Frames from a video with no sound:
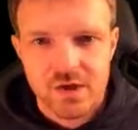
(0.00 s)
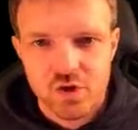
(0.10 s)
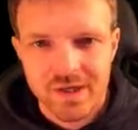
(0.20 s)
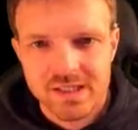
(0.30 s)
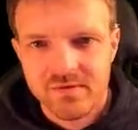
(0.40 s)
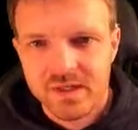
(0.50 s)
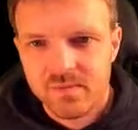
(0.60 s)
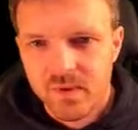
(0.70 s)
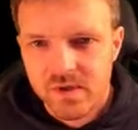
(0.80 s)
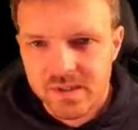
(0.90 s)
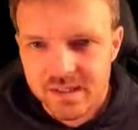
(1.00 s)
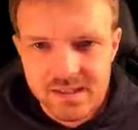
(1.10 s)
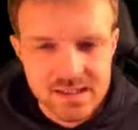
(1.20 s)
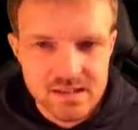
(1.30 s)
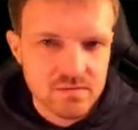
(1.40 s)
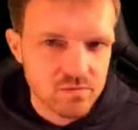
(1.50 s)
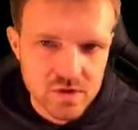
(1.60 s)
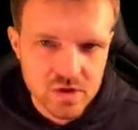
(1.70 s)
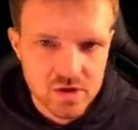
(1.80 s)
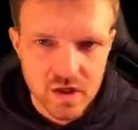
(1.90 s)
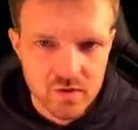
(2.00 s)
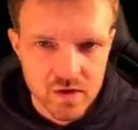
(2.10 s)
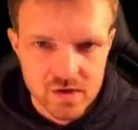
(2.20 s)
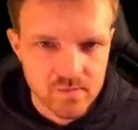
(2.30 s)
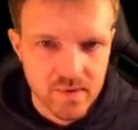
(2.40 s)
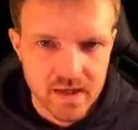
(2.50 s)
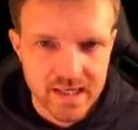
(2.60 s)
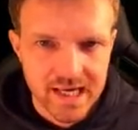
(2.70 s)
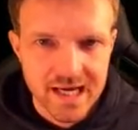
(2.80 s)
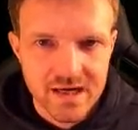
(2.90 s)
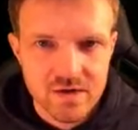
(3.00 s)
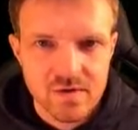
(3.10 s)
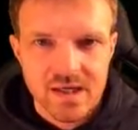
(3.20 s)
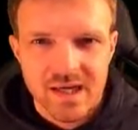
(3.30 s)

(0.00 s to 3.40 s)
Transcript: Transverse processes, we should know those by now.